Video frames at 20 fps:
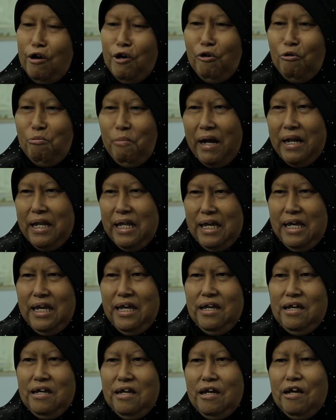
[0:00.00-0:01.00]
I no
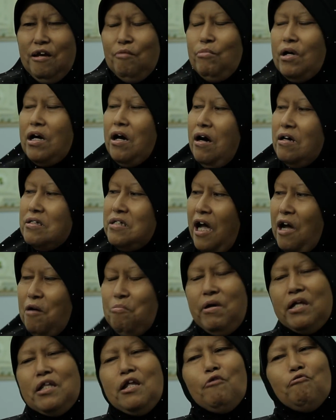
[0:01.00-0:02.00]
money because
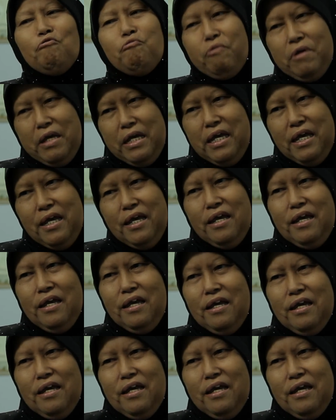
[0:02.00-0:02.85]
everything free.